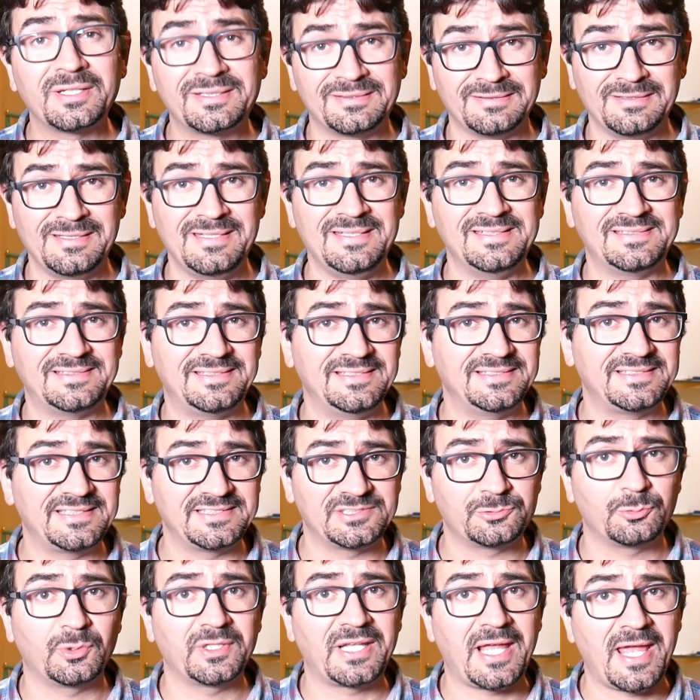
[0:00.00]
at least this
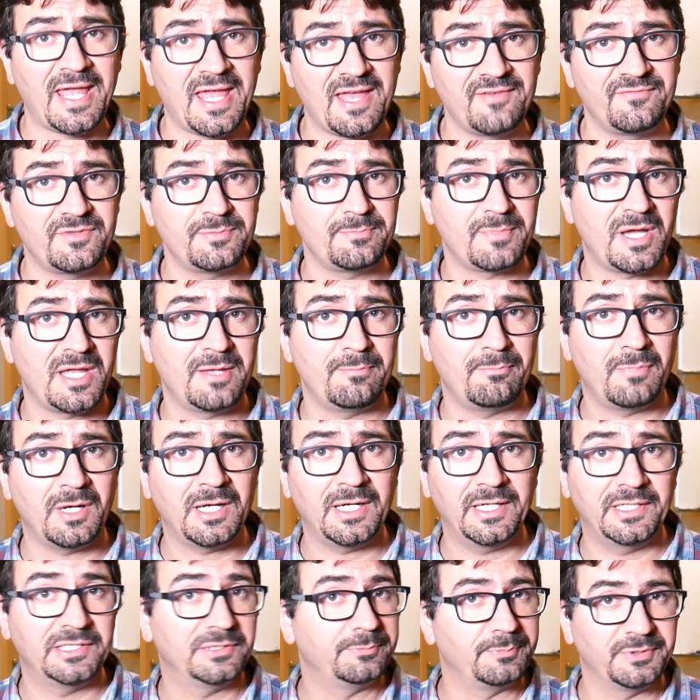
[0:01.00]
is what I have in my
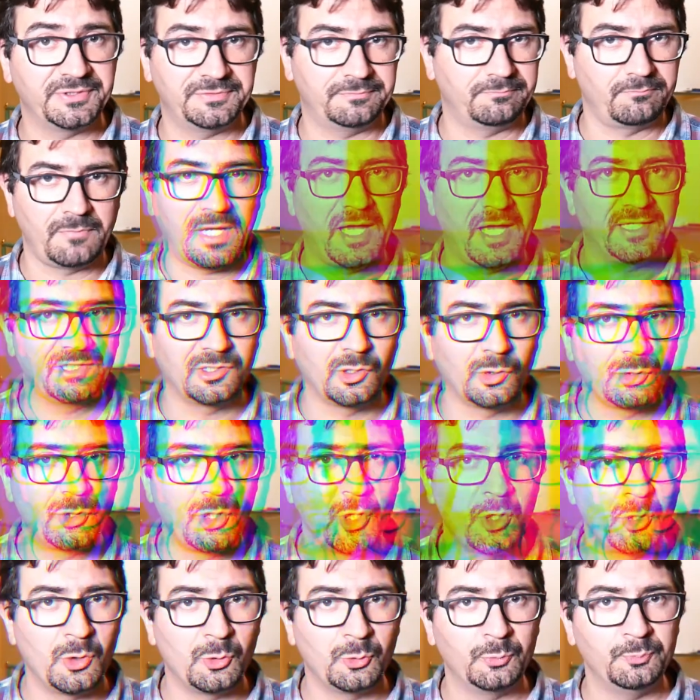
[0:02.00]
mind, but don't
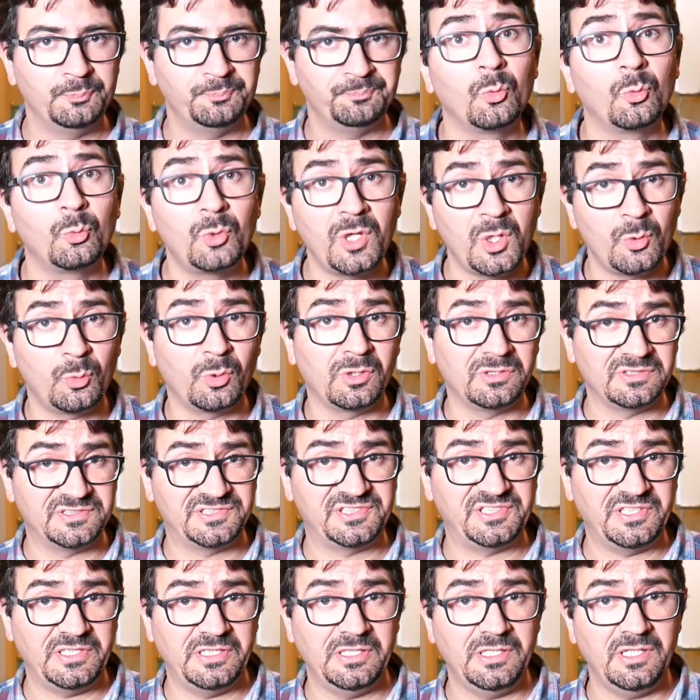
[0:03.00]
know. We will
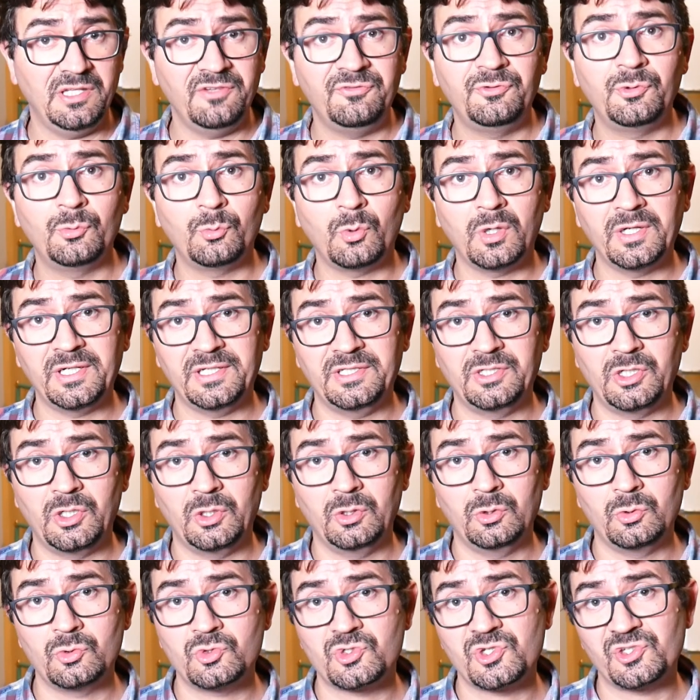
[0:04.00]
see. If you wanna
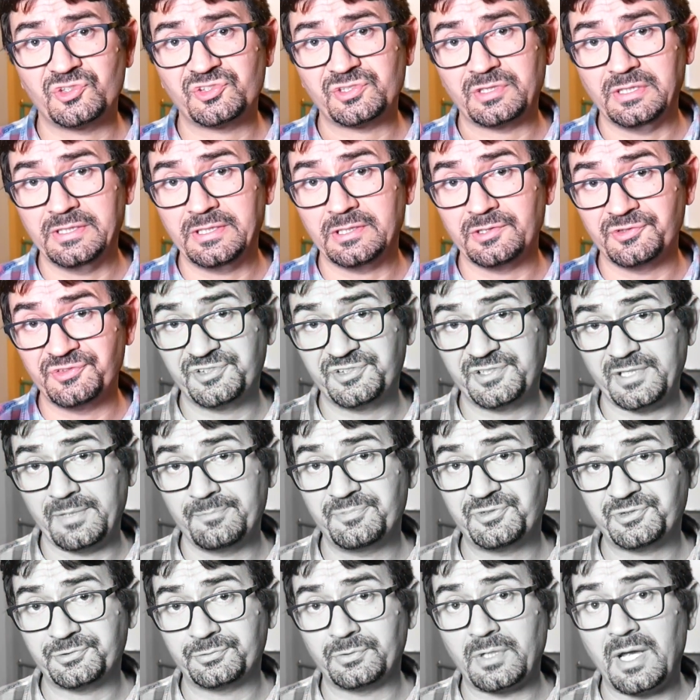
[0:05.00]
know, just click on
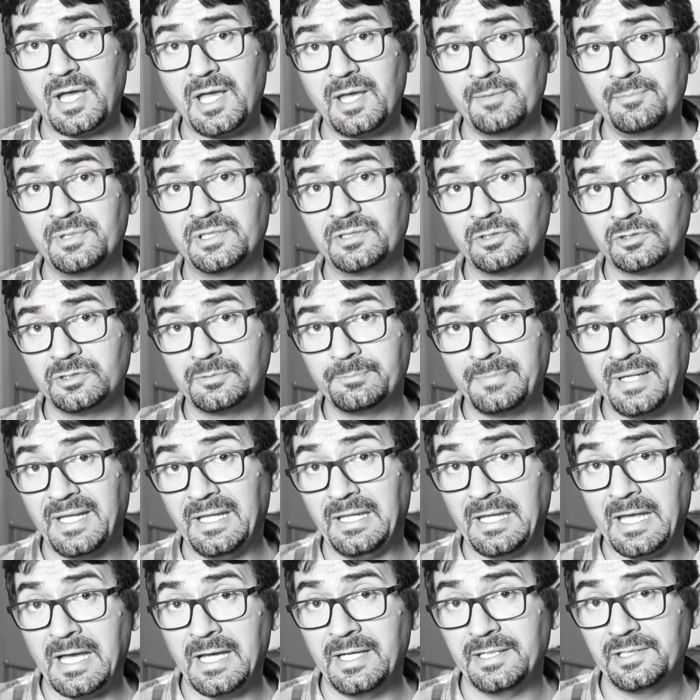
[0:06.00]
subscribe and on the
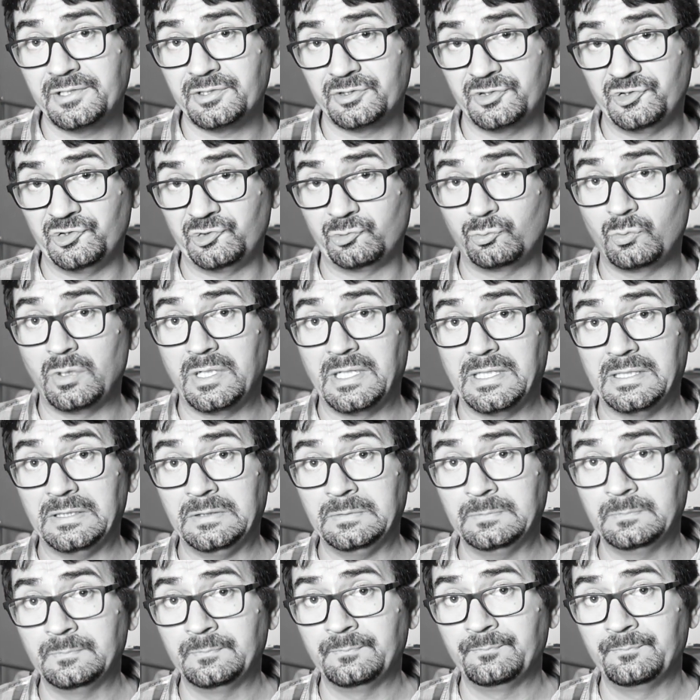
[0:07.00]
bell icon as
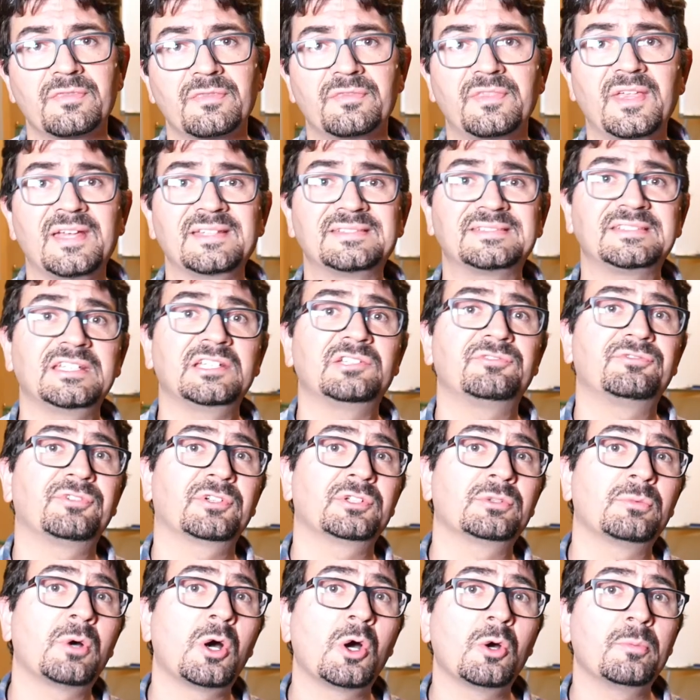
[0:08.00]
well. That's it for
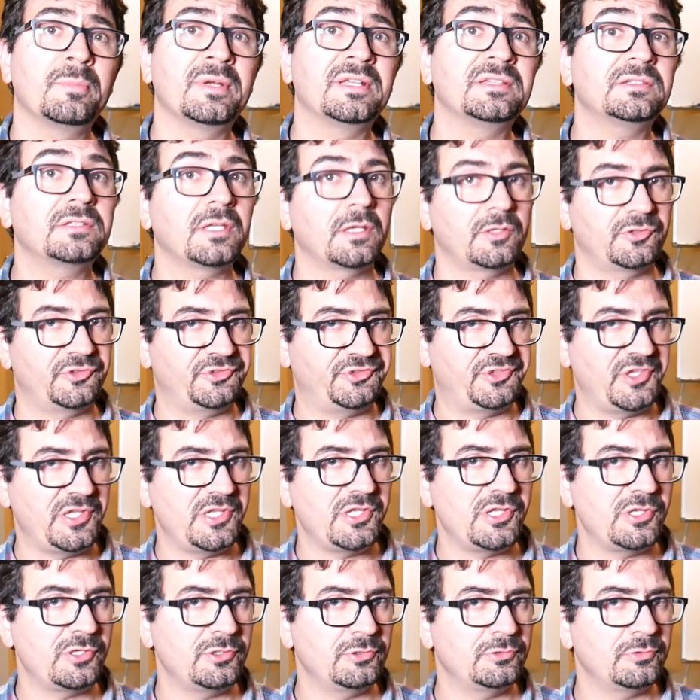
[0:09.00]
the moment.
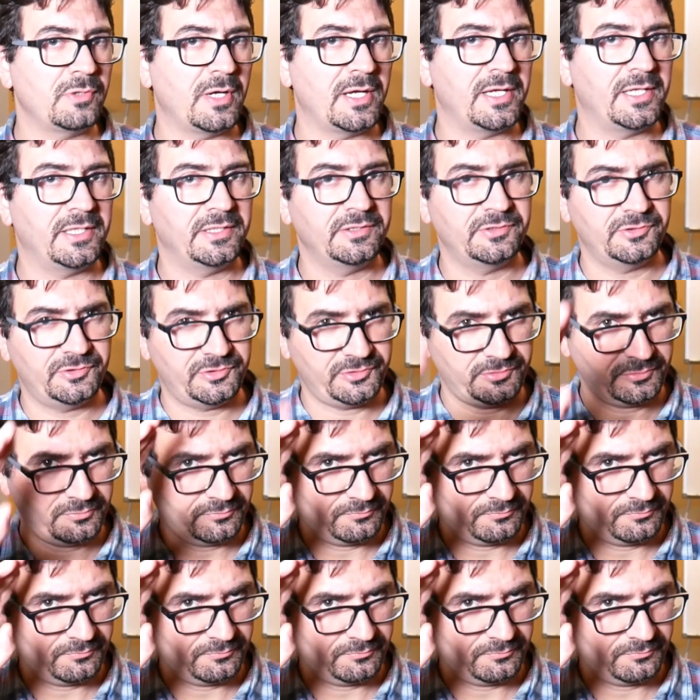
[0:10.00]
See you and